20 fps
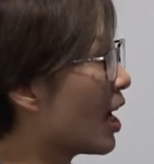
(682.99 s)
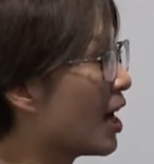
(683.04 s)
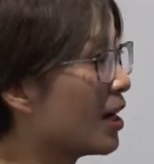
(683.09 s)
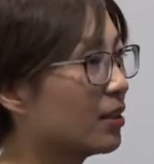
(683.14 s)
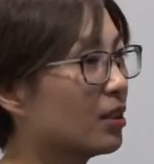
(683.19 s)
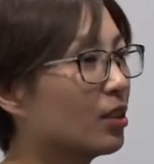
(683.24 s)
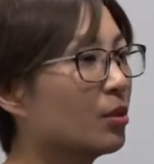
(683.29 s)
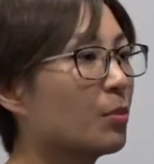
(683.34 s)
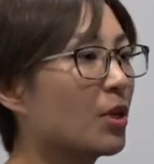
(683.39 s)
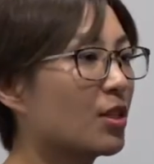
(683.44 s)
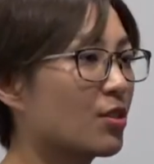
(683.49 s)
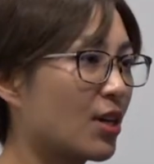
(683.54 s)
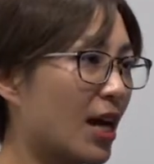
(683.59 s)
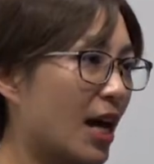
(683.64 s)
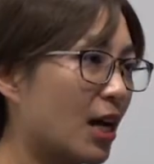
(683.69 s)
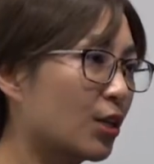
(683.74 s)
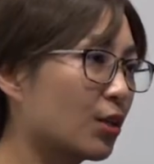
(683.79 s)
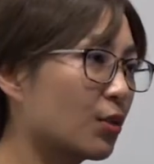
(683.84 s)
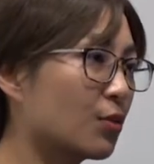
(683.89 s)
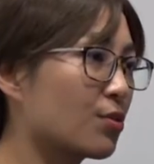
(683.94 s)
are the
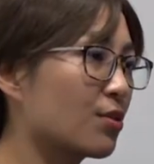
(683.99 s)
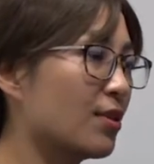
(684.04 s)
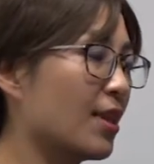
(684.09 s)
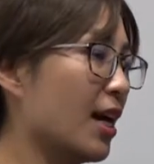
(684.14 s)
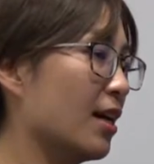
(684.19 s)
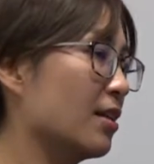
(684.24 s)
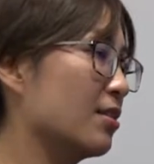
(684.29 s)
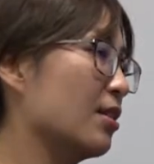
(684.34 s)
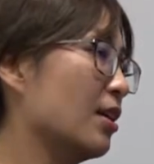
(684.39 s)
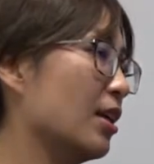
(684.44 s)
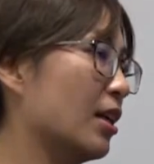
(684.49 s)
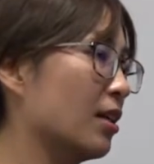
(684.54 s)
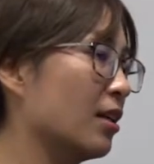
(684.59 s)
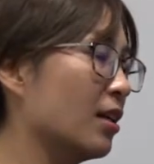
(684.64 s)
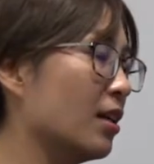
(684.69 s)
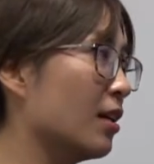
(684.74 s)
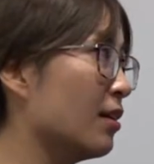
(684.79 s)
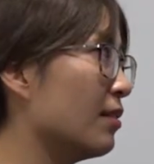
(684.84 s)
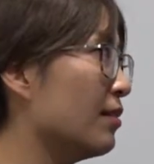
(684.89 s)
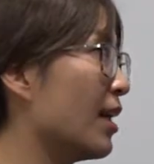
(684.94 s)
materials
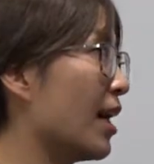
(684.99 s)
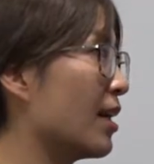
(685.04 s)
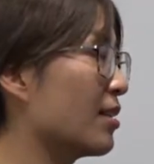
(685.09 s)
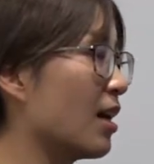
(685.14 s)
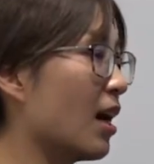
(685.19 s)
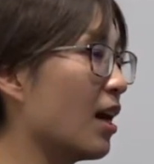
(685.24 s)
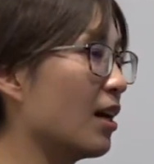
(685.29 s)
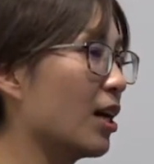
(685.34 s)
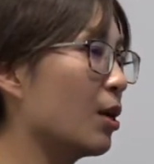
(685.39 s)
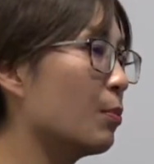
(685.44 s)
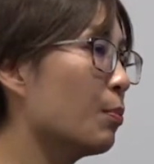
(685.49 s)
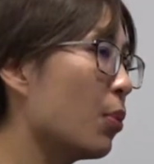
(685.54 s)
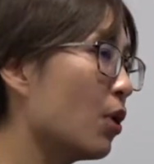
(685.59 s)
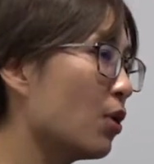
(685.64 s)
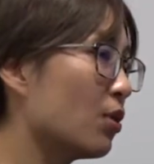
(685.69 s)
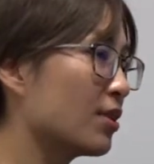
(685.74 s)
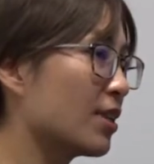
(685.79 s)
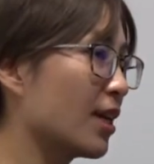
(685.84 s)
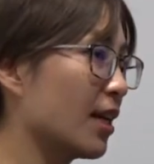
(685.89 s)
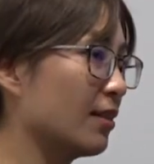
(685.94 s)
that are
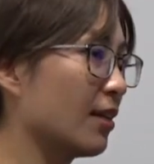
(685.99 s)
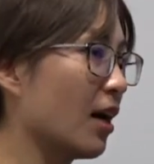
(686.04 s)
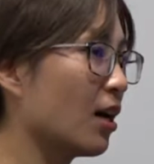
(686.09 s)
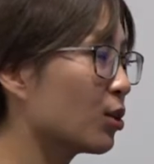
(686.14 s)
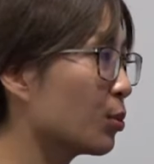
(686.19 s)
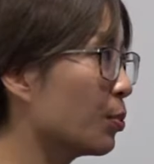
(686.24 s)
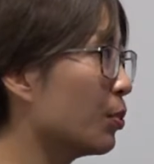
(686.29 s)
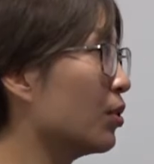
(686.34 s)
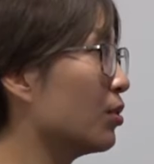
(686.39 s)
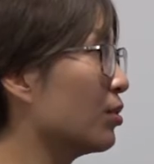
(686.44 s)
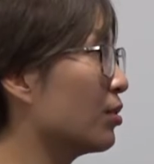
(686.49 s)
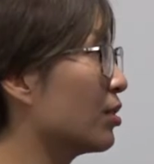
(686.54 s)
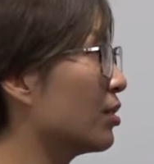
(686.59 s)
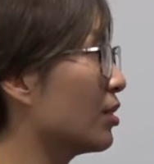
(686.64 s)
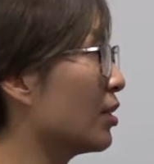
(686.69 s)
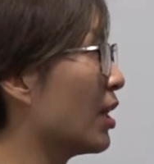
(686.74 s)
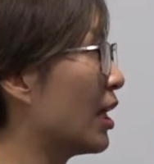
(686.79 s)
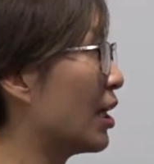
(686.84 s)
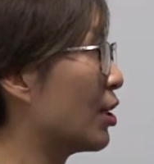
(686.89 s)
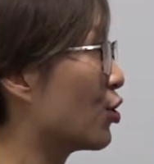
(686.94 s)
import and
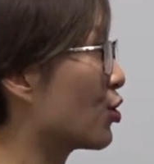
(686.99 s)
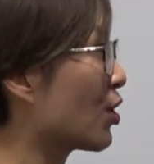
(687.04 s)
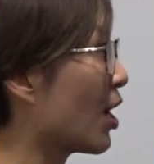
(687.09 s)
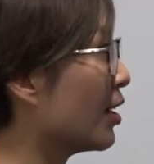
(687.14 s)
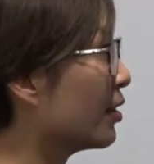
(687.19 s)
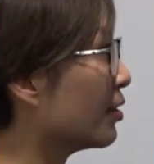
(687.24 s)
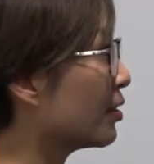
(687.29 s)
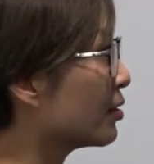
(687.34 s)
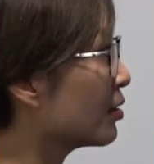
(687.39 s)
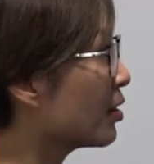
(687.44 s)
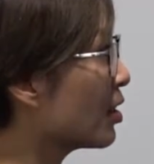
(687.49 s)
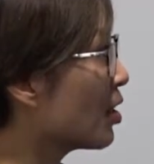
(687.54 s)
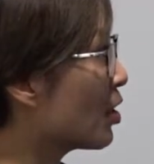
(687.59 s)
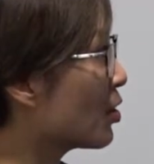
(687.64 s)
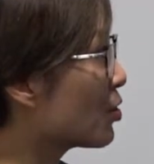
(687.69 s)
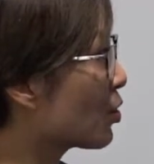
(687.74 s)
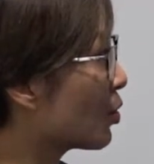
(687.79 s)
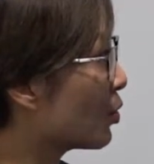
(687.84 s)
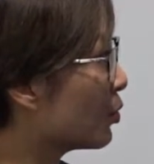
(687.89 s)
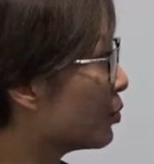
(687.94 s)
output in China.
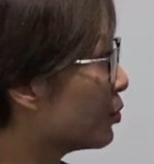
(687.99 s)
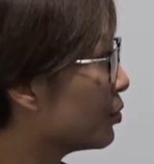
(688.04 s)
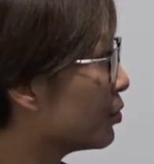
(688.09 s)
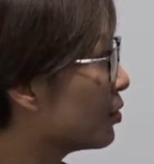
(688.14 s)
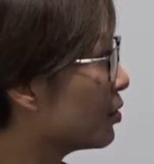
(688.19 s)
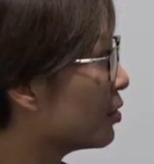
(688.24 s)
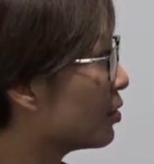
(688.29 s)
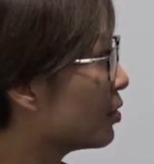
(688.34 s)
So